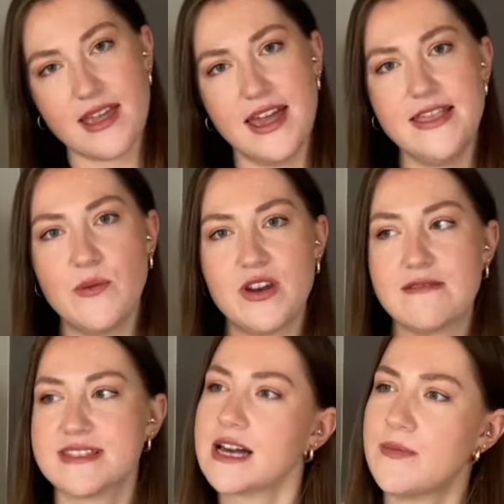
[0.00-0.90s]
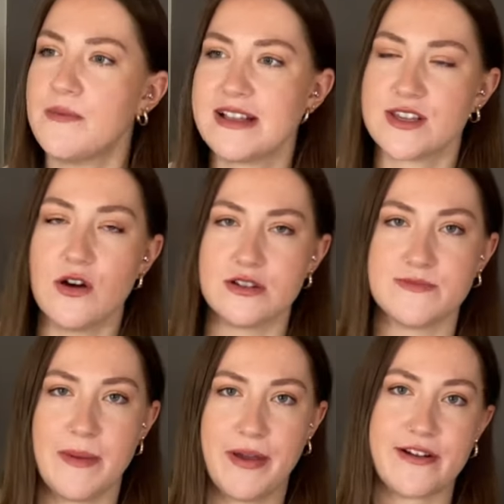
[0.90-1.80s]
And then when I was a couple months old,
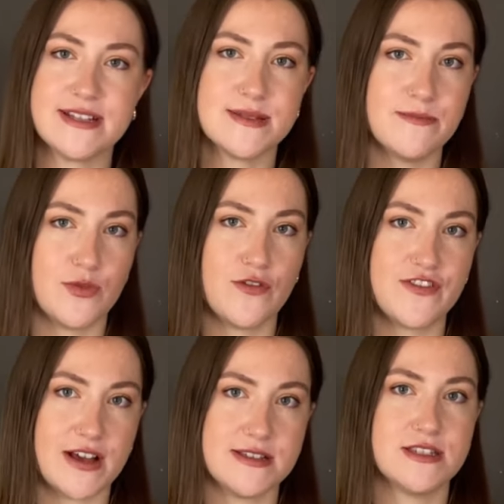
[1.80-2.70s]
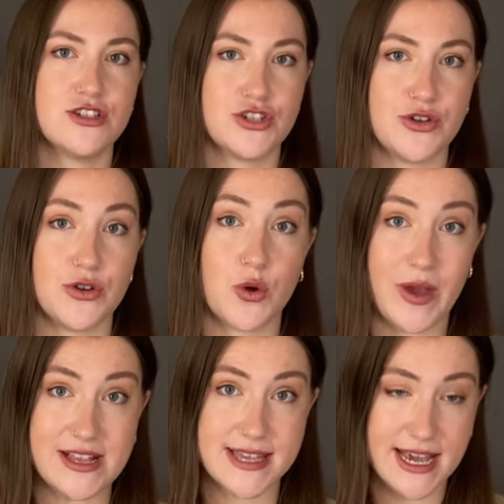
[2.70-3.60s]
my parents moved us to
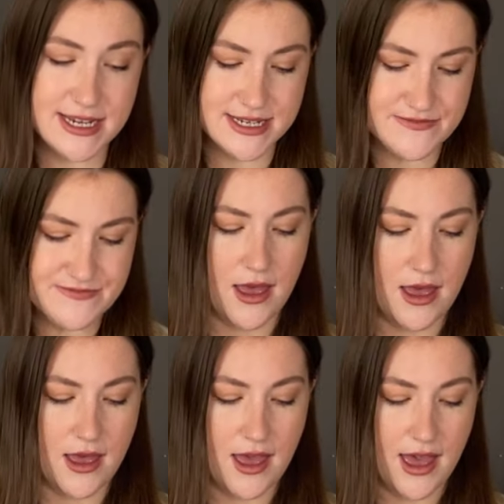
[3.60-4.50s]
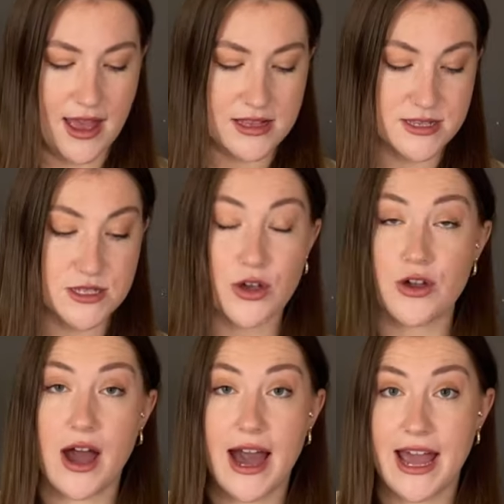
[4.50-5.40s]
Queensland. And so
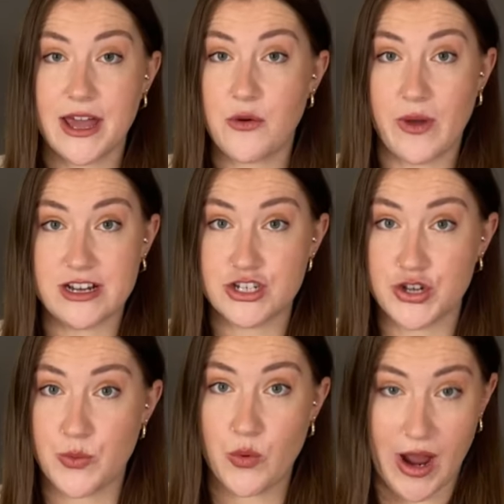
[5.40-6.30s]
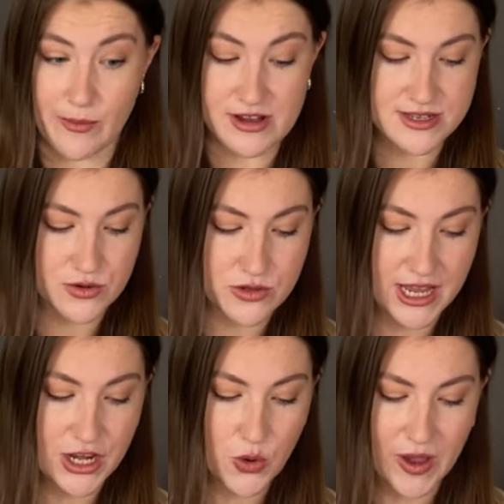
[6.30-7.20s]
I went to primary school
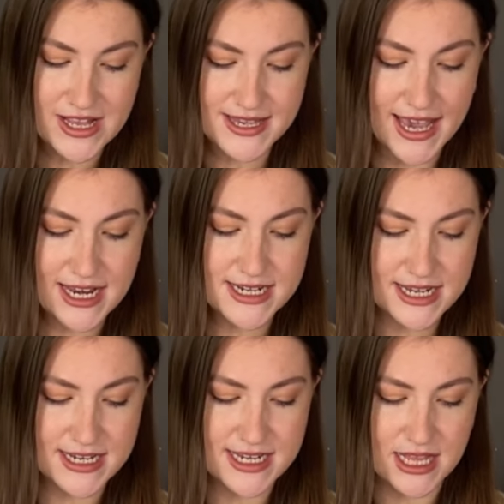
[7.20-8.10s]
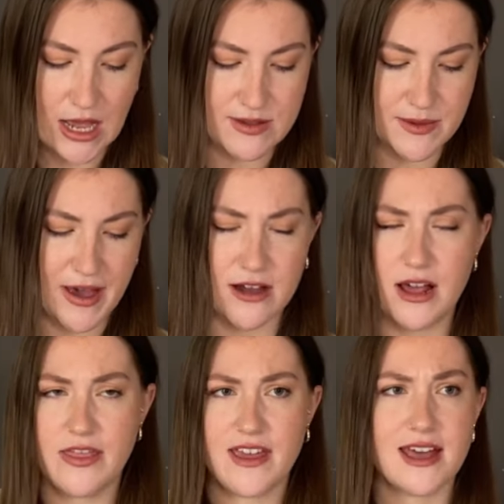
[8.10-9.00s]
in Queensland until I was
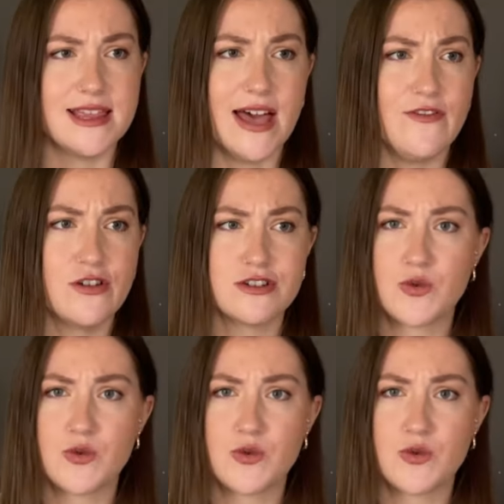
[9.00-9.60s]
about, I think, 11 or